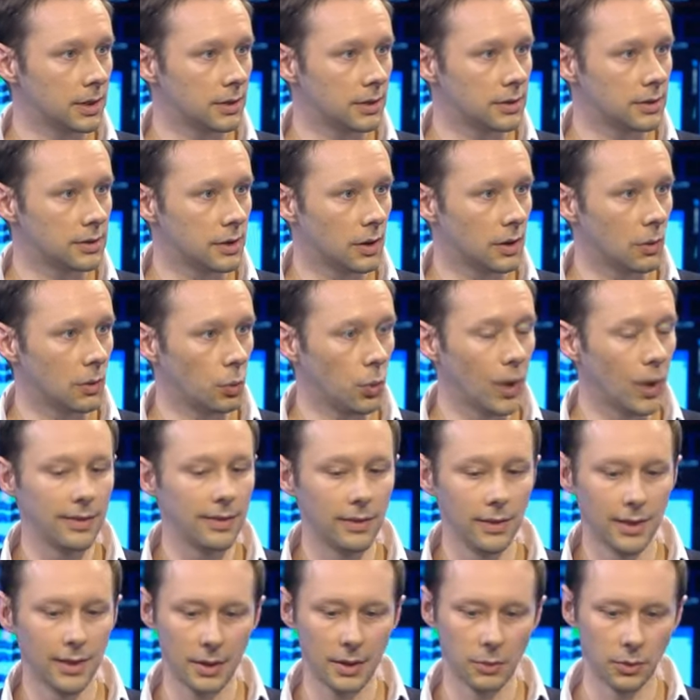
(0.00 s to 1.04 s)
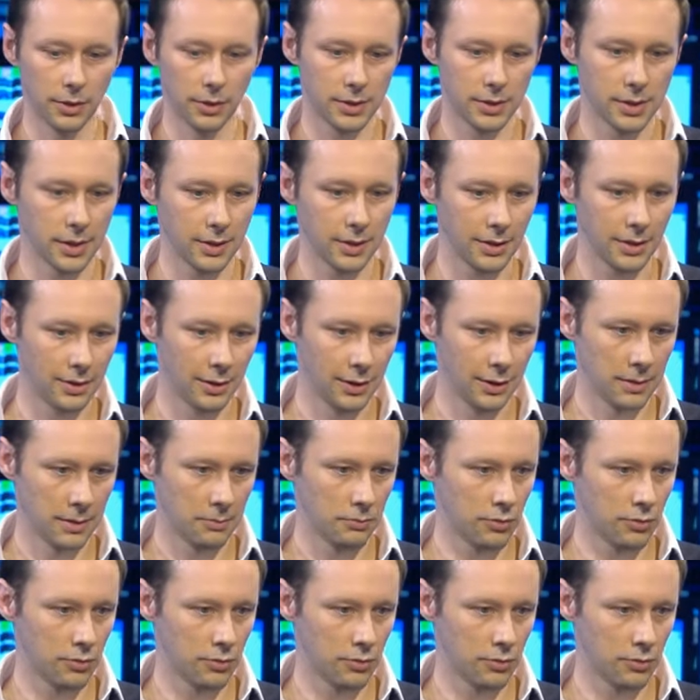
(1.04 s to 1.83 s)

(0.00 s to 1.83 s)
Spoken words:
and when they want to